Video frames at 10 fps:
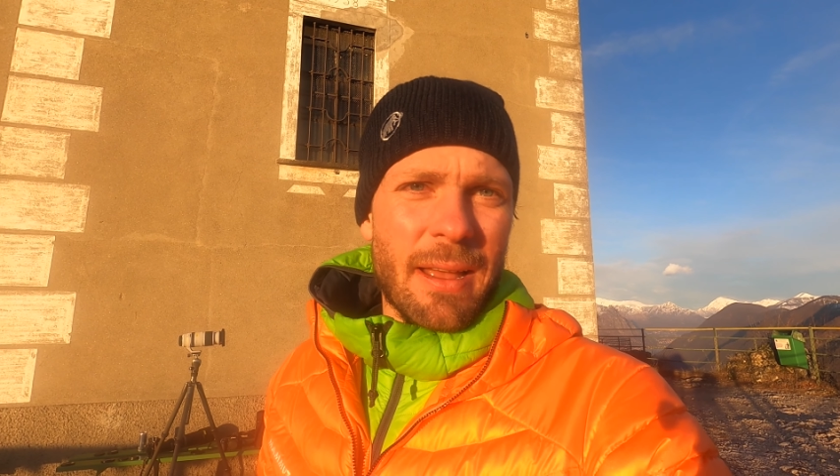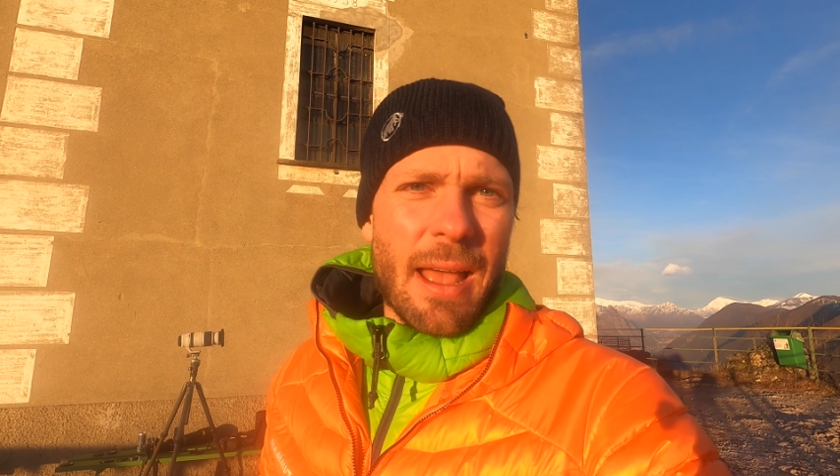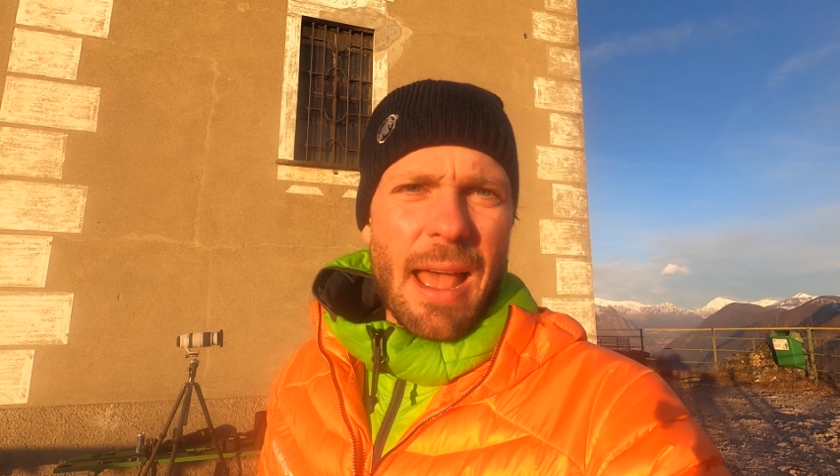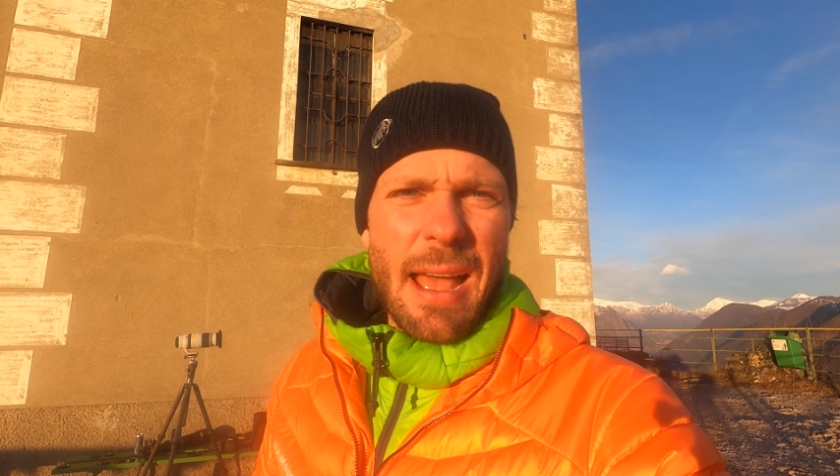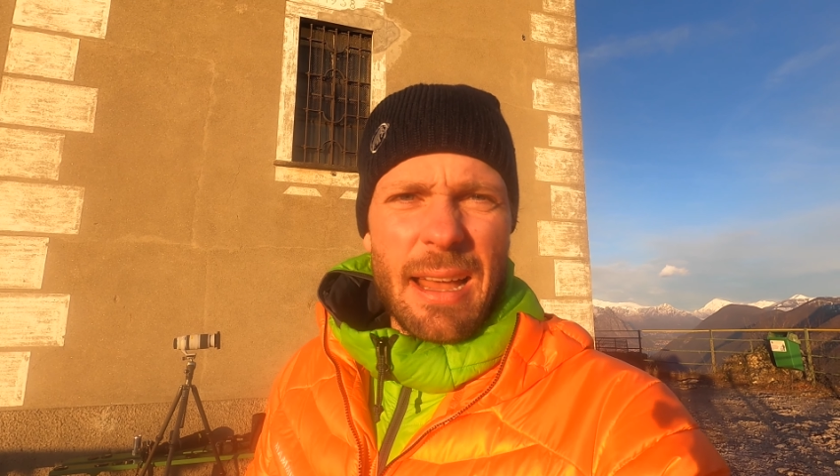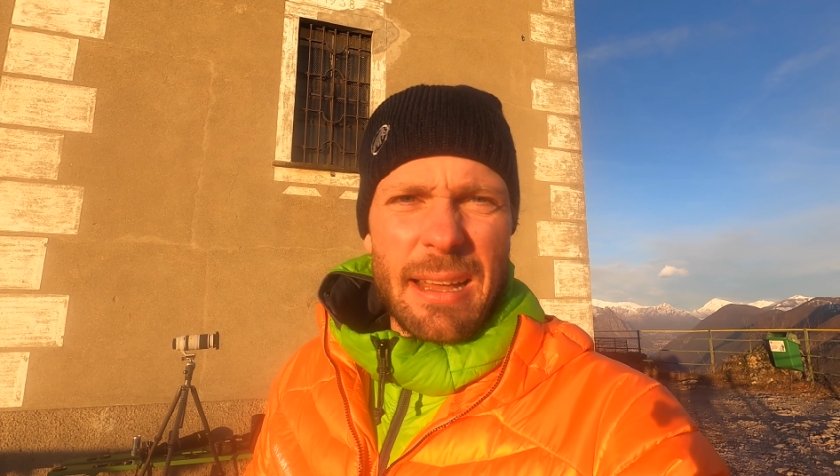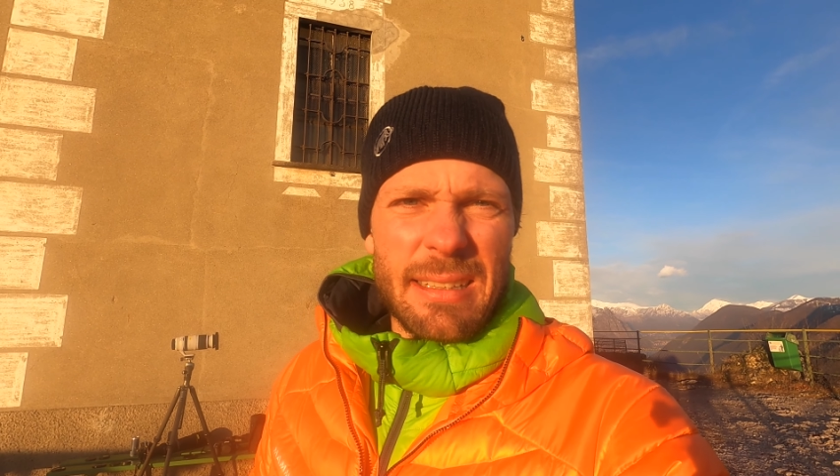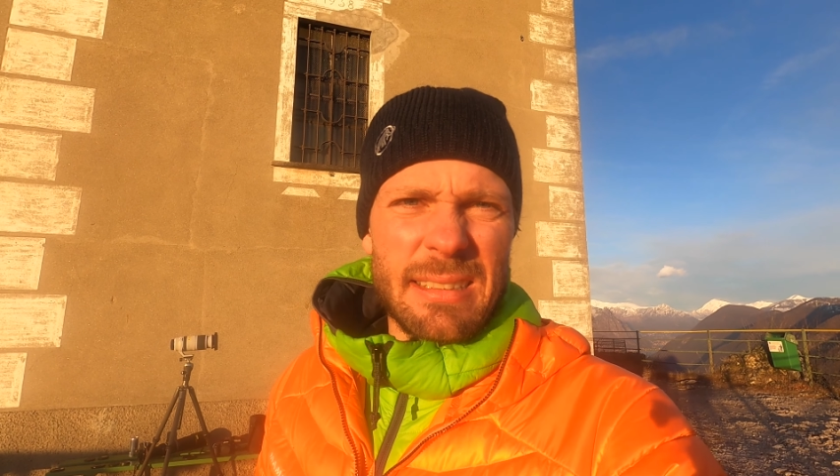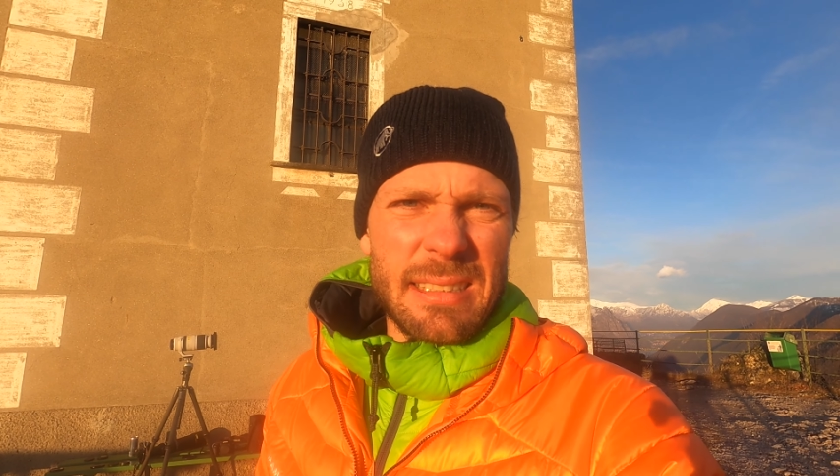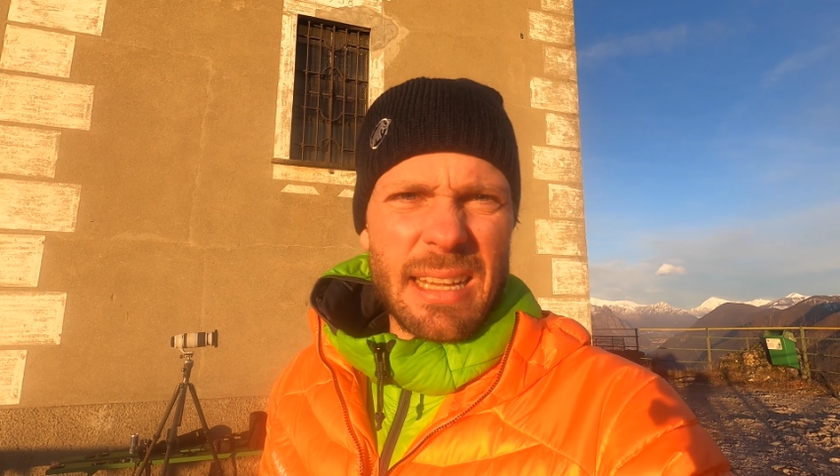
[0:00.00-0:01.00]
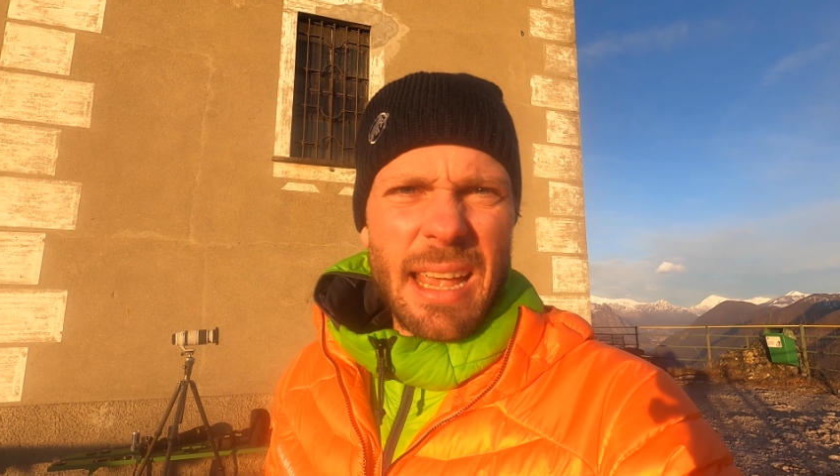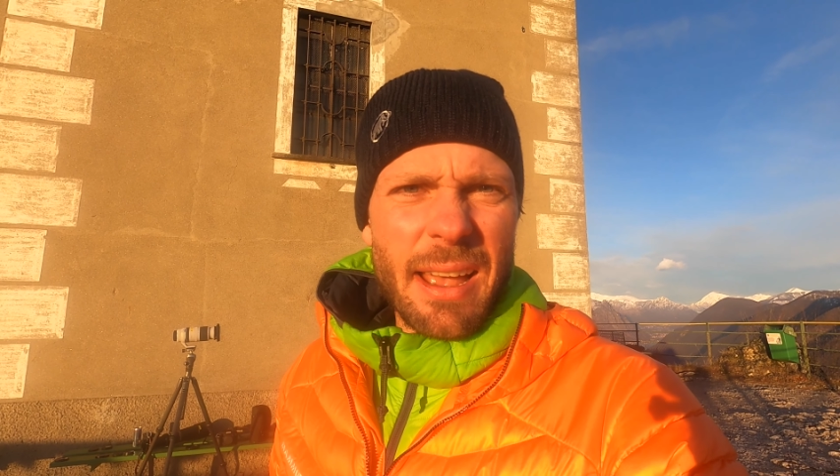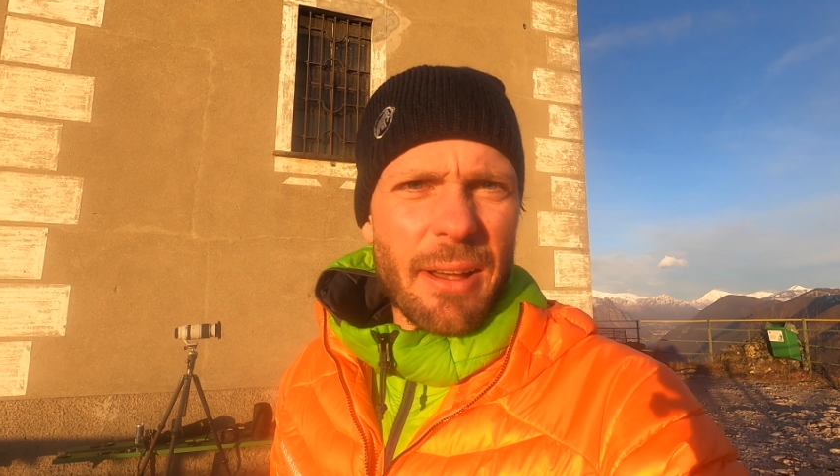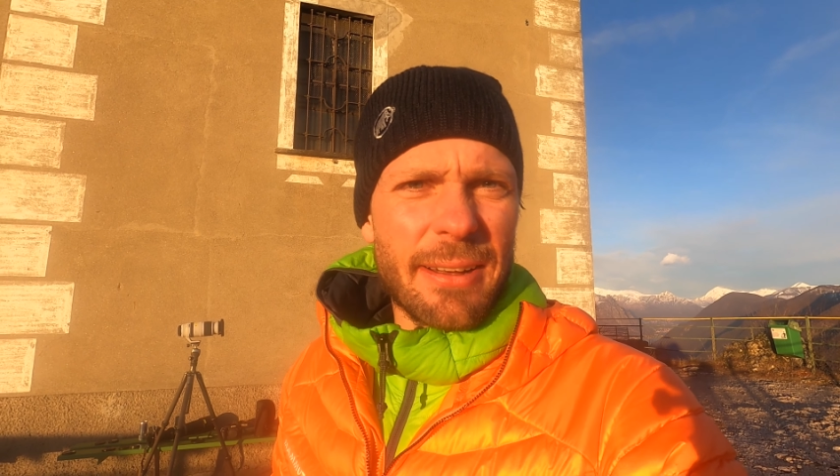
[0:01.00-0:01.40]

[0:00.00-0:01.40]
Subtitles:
And yeah,